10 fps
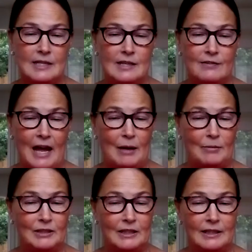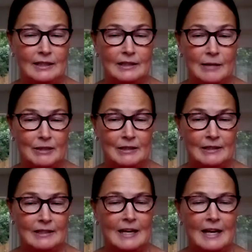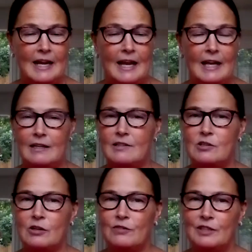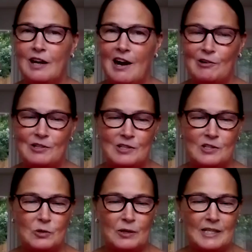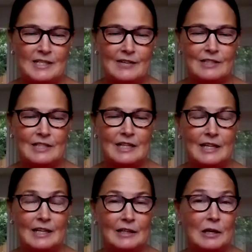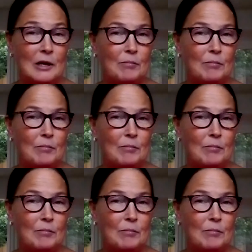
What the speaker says: of Abilene and Lubbock, and he's served in Congress since 2017.